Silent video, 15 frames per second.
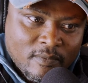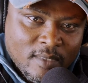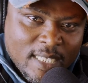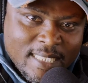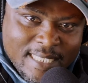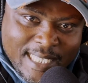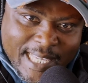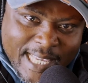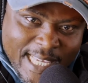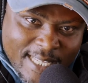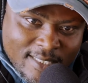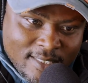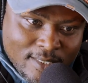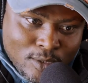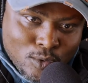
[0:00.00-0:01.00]
It's
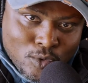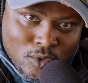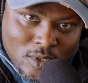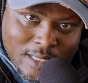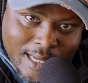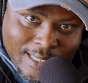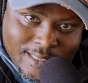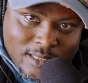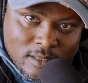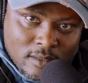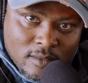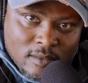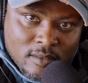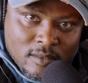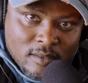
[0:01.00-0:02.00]
easy to start,
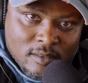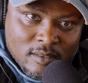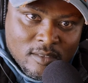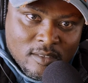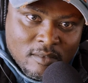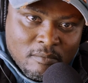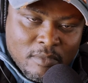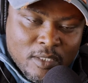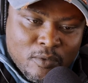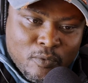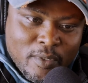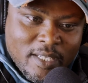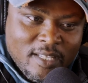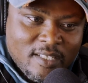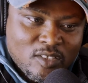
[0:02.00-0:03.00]
but
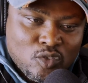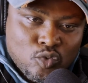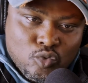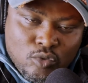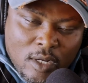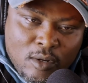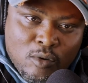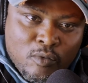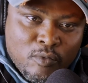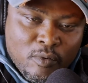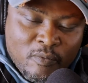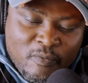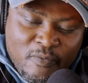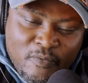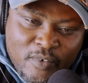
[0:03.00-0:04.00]
we struggle
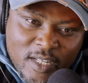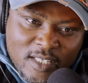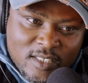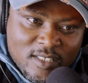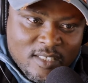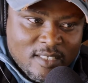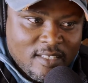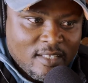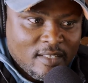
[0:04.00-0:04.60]
from finishing.